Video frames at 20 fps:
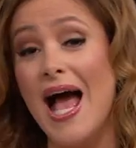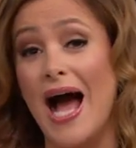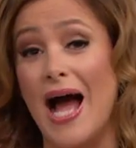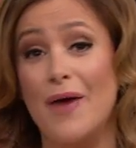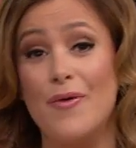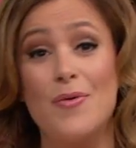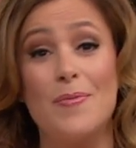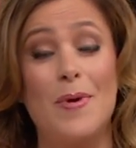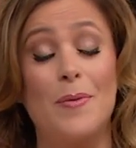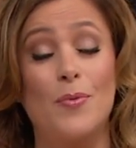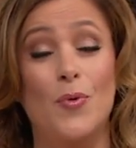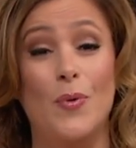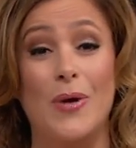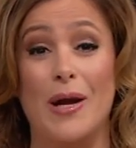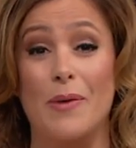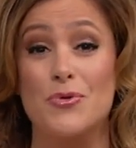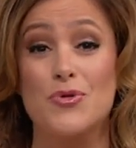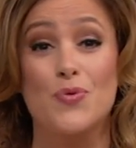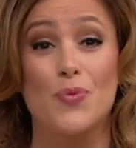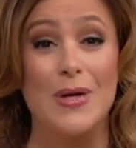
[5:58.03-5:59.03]
I remember when
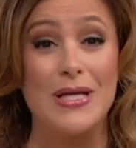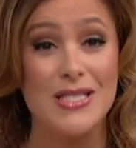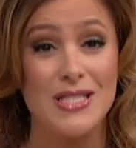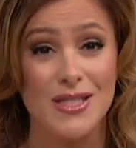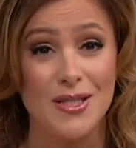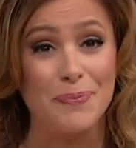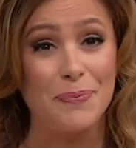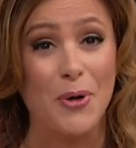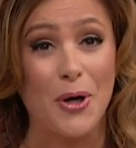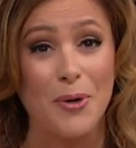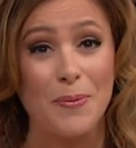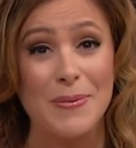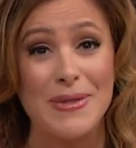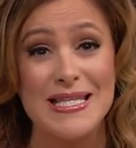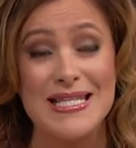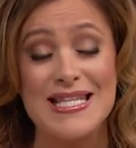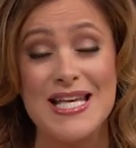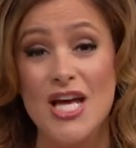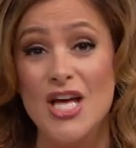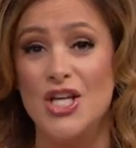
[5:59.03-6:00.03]
I was renting
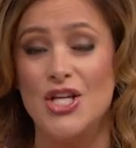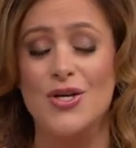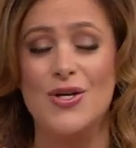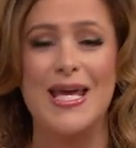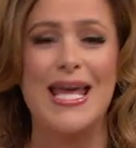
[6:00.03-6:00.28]
apartments, you